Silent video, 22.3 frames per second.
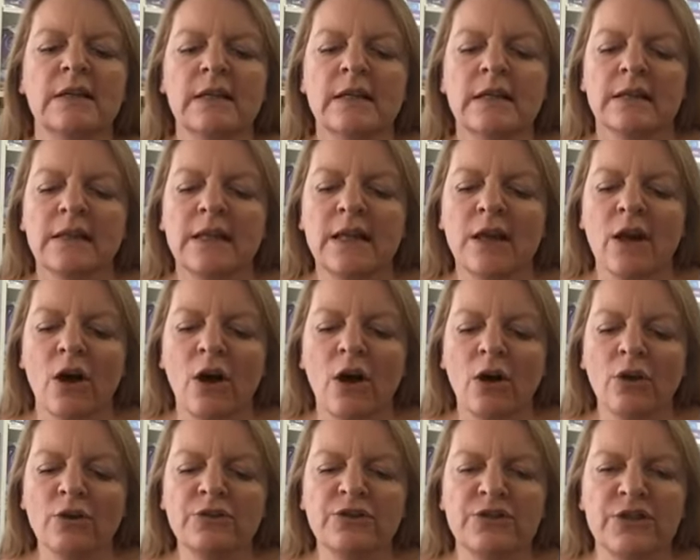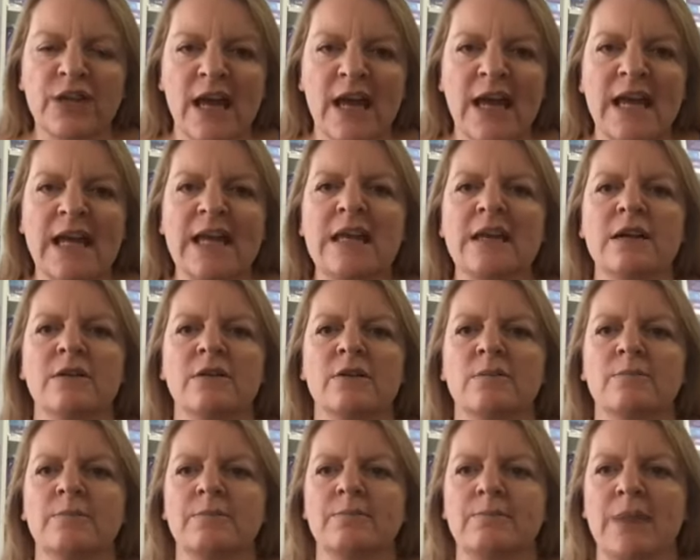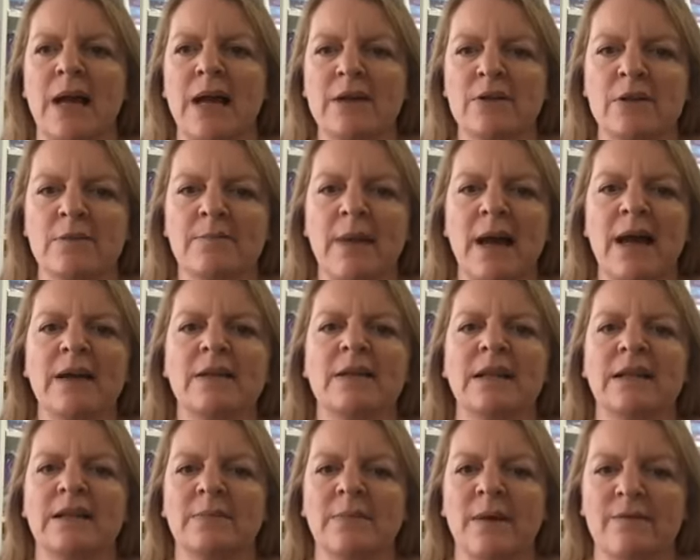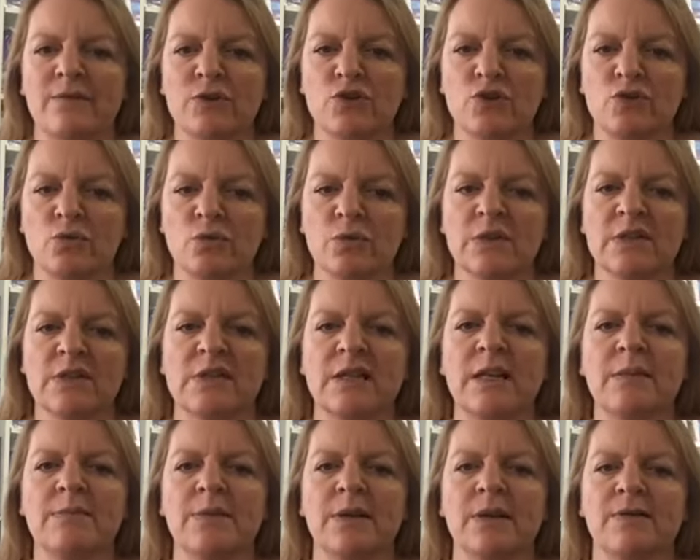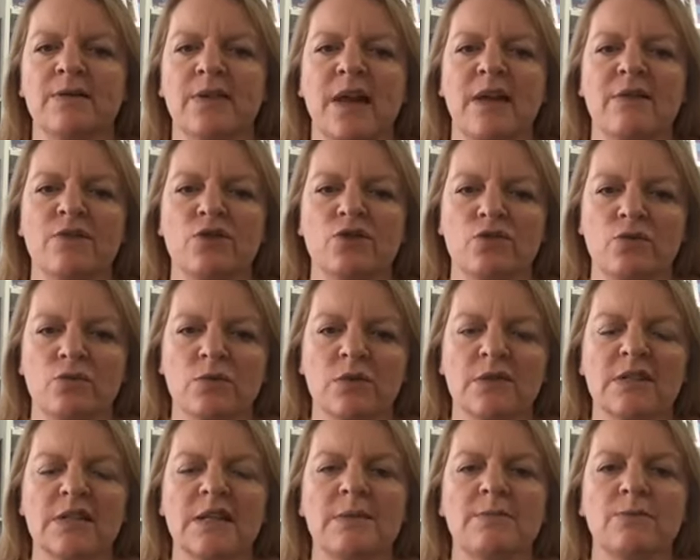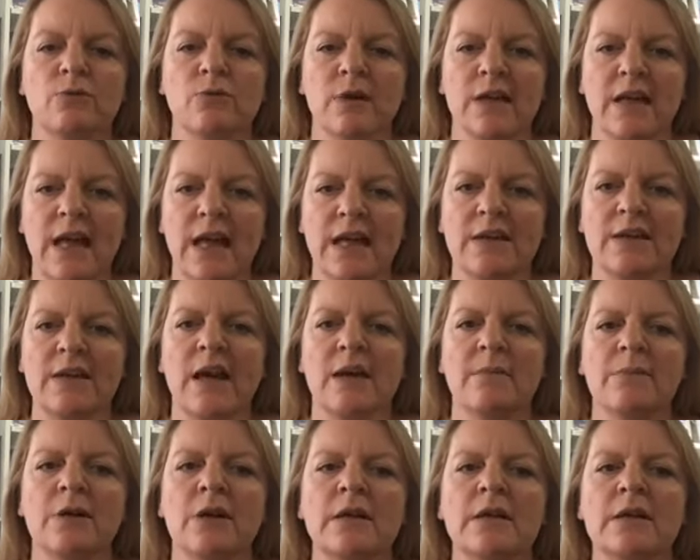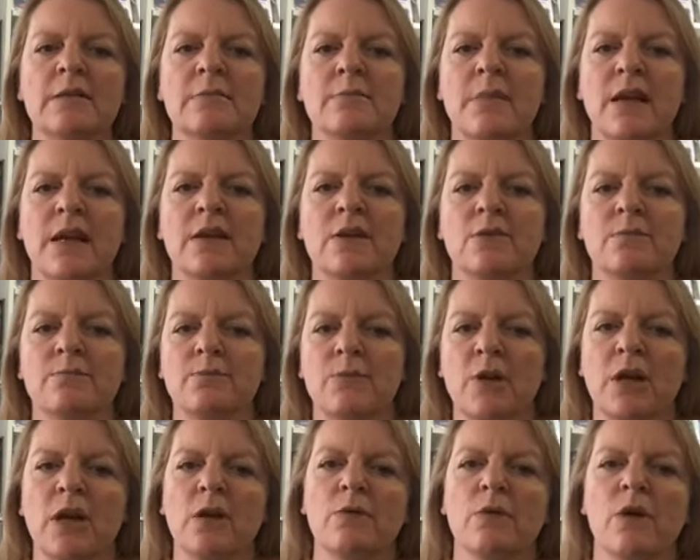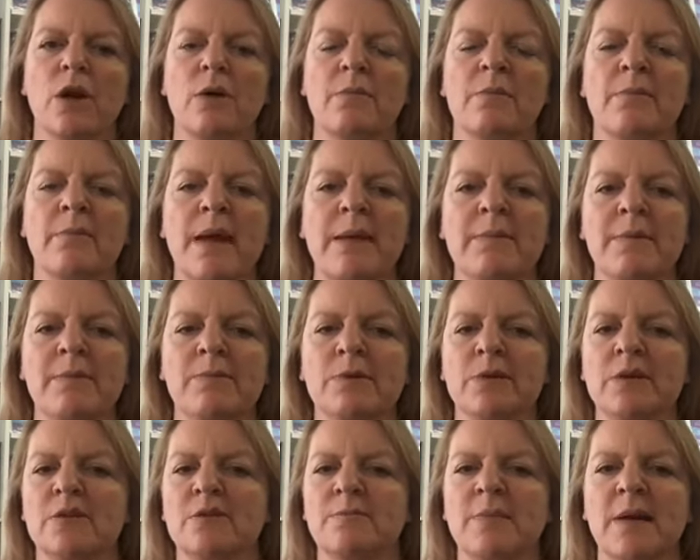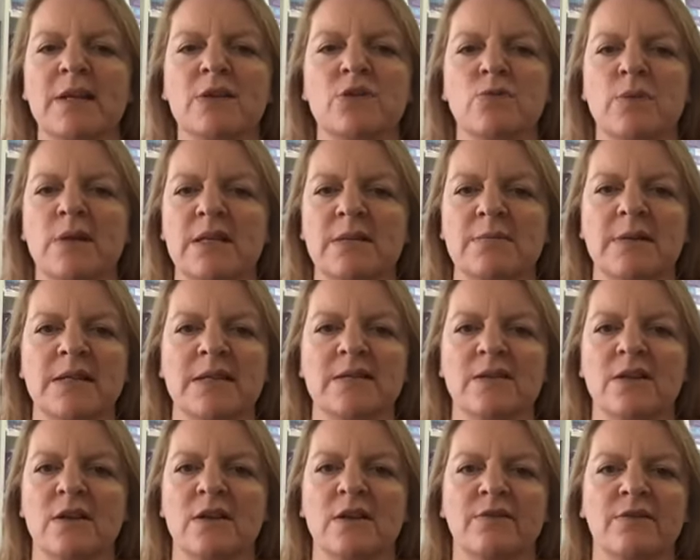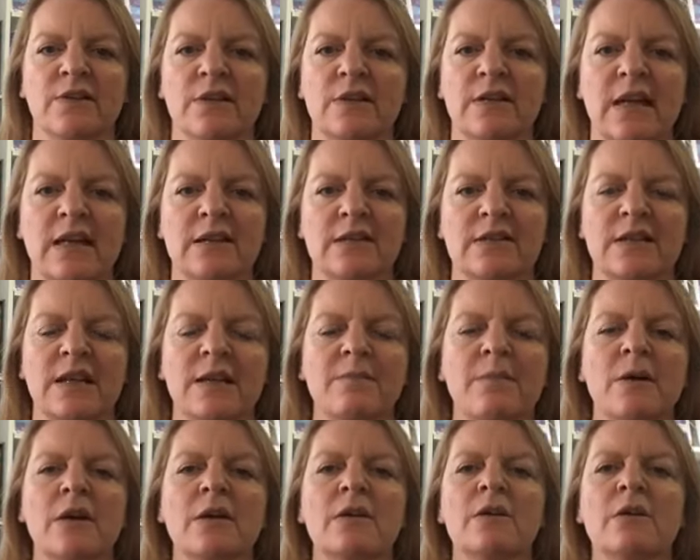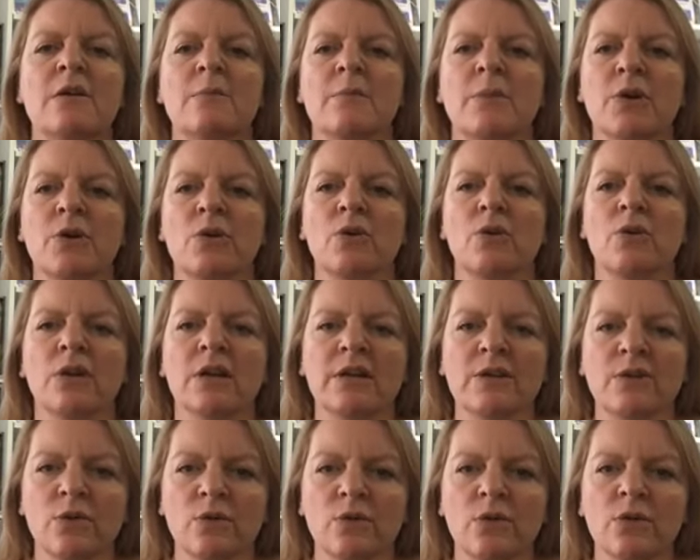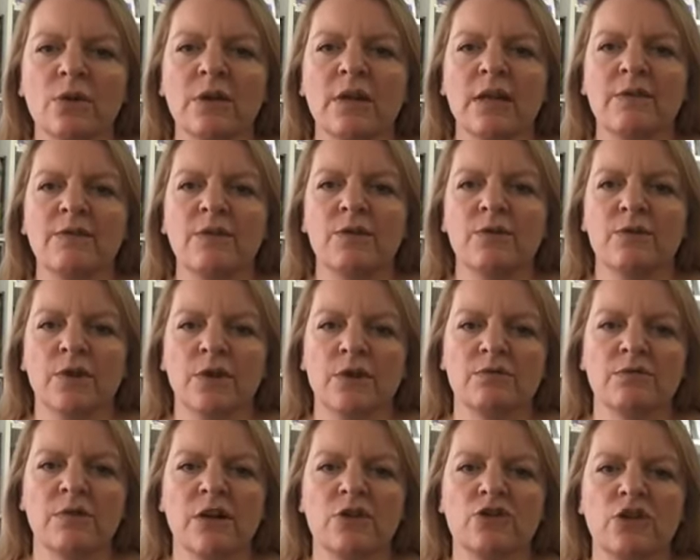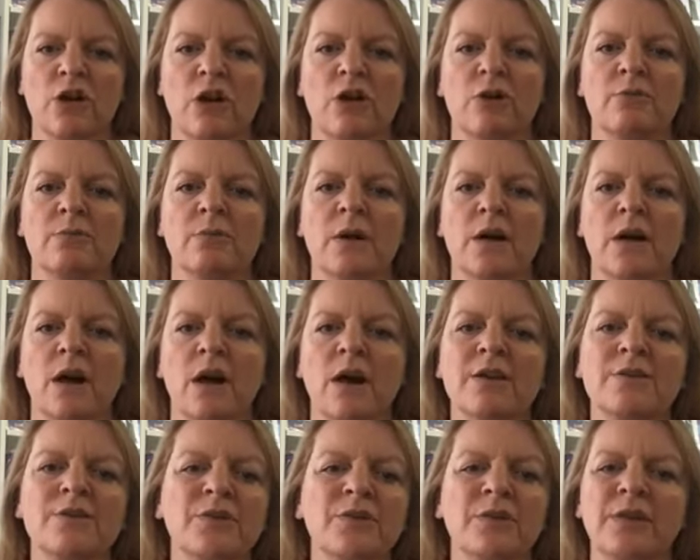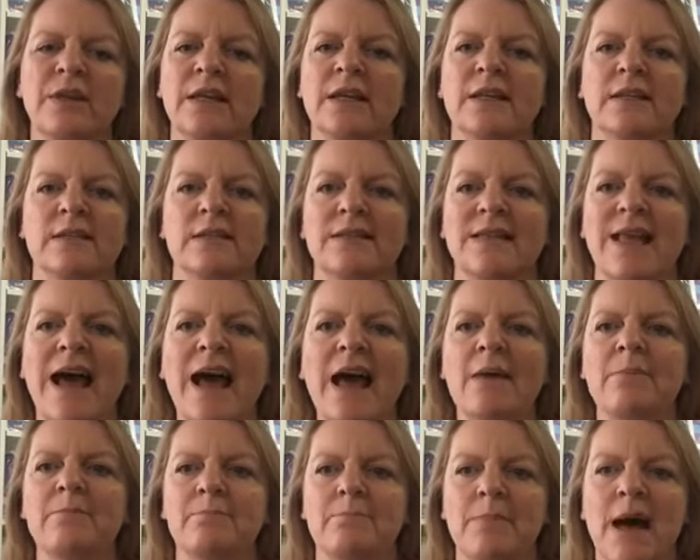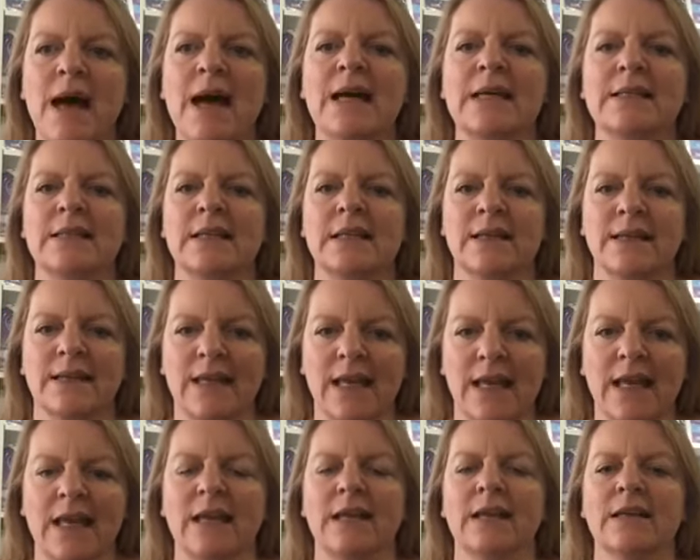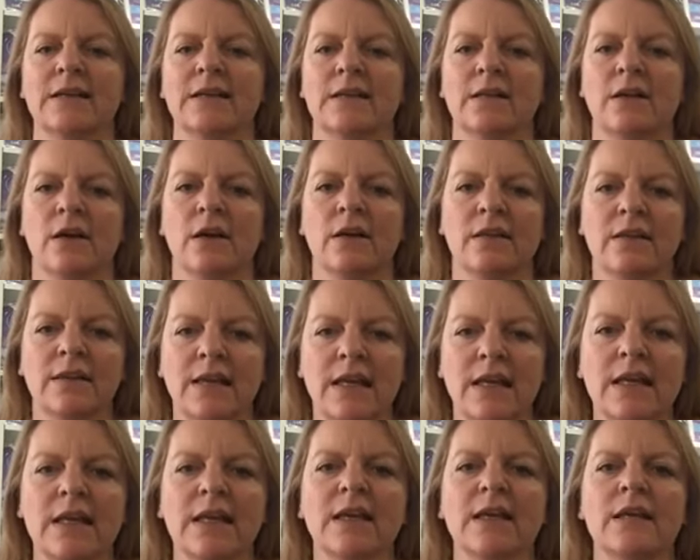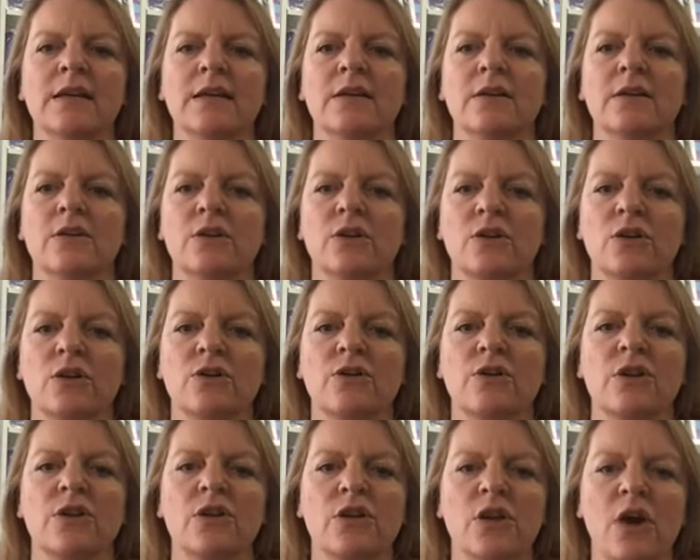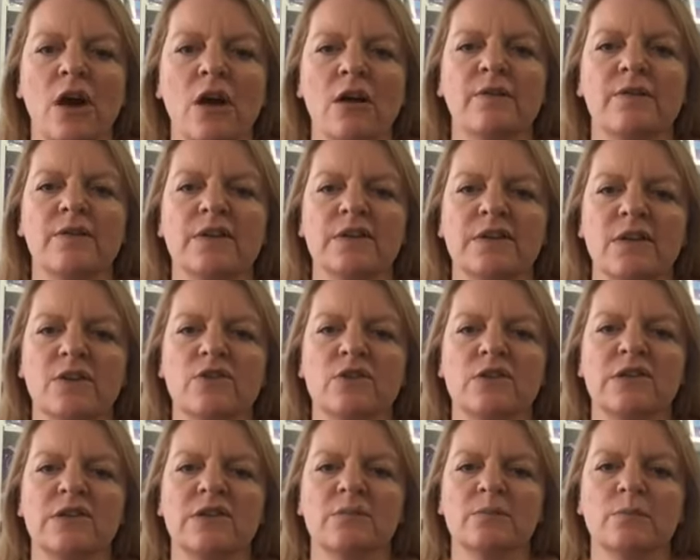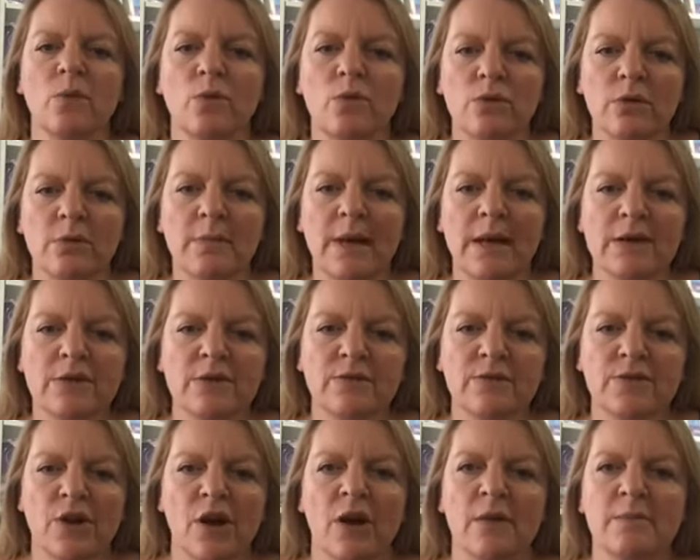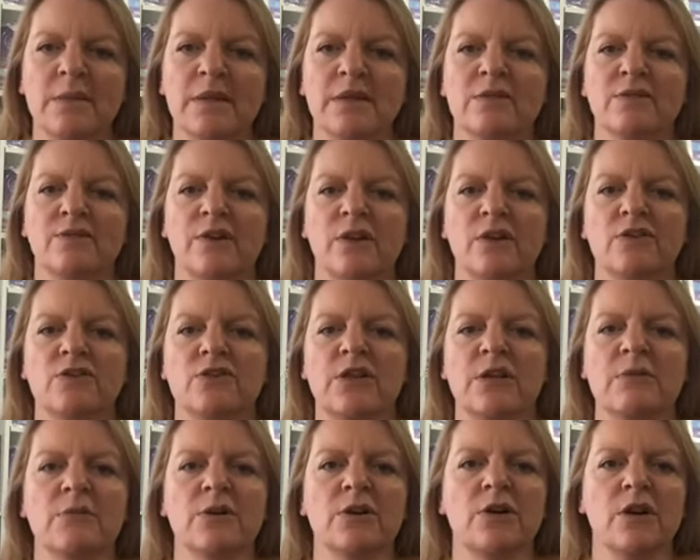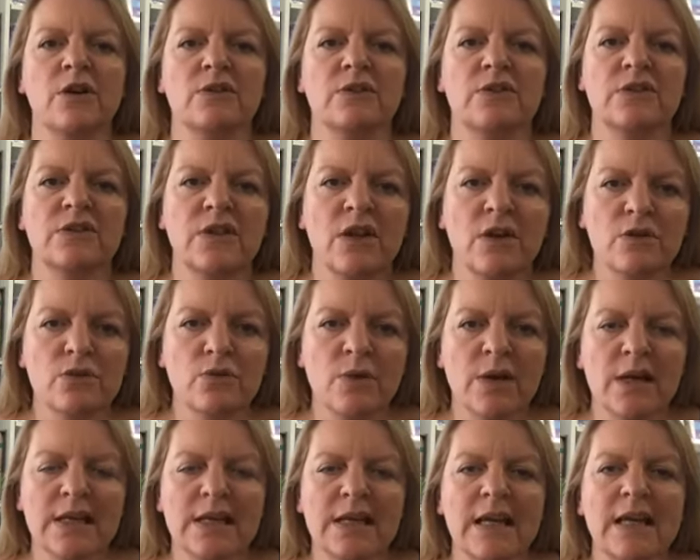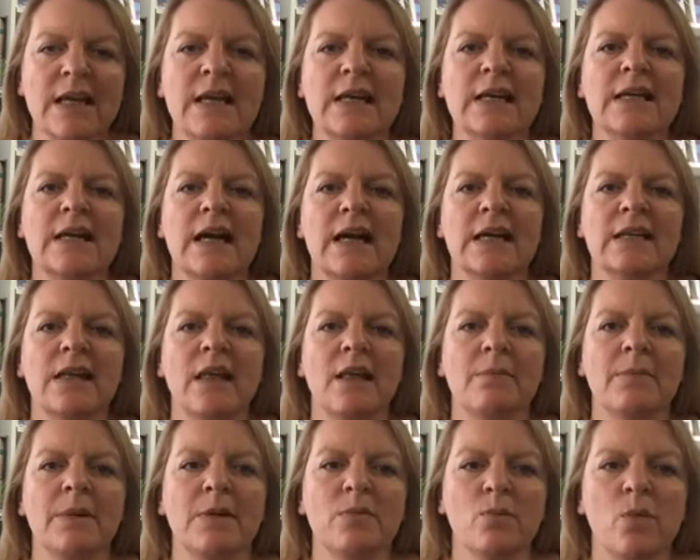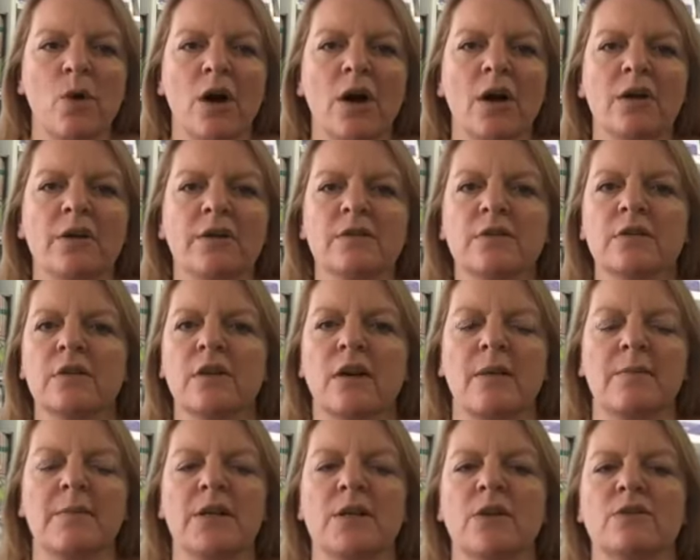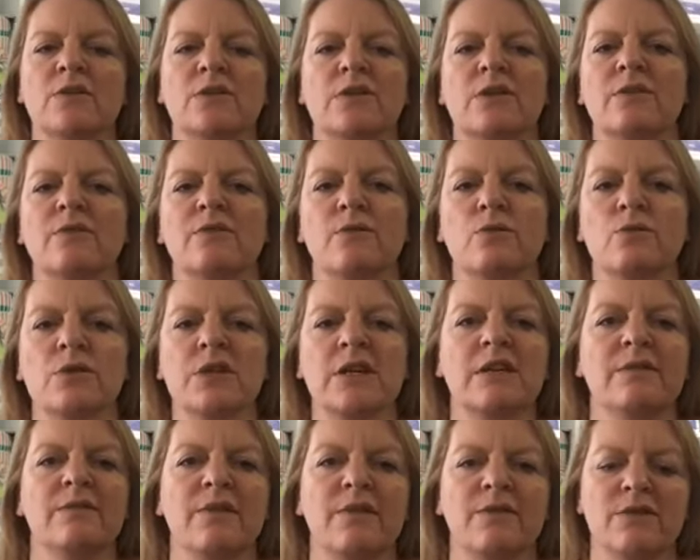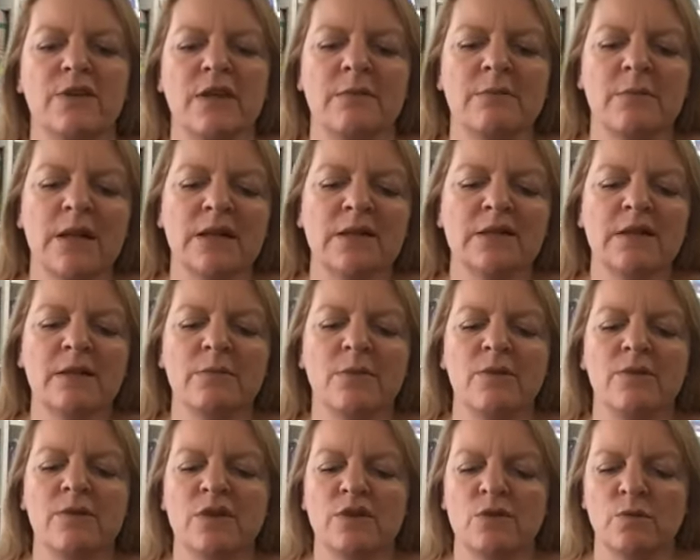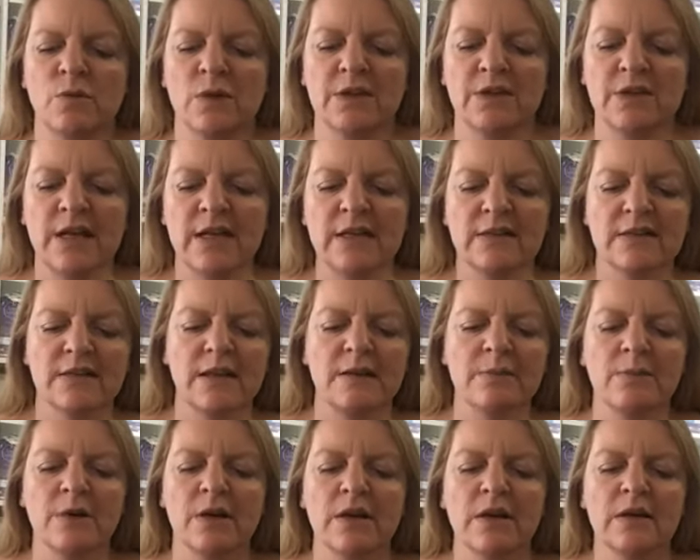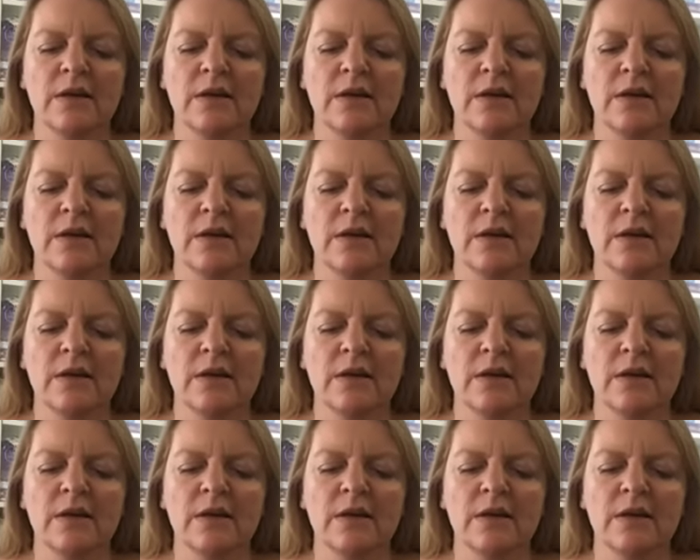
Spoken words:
The odd day, out and about, let them have a short sleep, and if they have a short sleep or a cat nap, go home, maybe put them to bed 20 minutes early for the next sleep. But all in all, if you've got to rush home, I don't think it's that bad a thing. I think, you know, they're young for such a small amount of time. This first year will go so quickly, and there'll be one coming on sort of 14, 15 months and moving to 1 day sleep.